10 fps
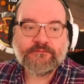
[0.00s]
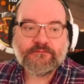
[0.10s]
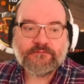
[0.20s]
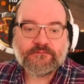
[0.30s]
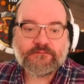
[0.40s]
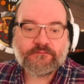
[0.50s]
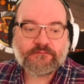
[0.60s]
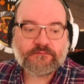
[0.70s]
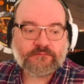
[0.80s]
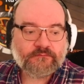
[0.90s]

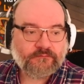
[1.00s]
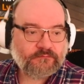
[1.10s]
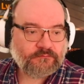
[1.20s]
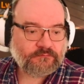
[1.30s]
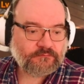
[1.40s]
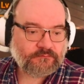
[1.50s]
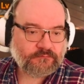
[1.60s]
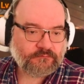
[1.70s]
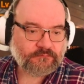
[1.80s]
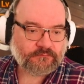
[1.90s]

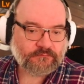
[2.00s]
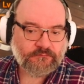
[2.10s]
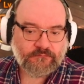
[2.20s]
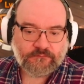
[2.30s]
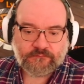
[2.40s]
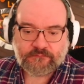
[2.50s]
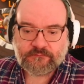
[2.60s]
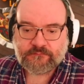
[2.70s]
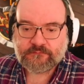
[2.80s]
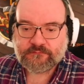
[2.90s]

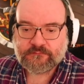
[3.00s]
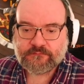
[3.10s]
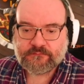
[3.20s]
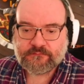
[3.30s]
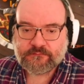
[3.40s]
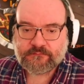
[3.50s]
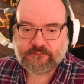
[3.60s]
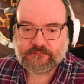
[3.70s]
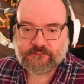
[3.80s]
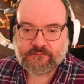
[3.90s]

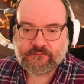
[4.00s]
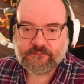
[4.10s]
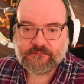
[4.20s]
(no one is talking)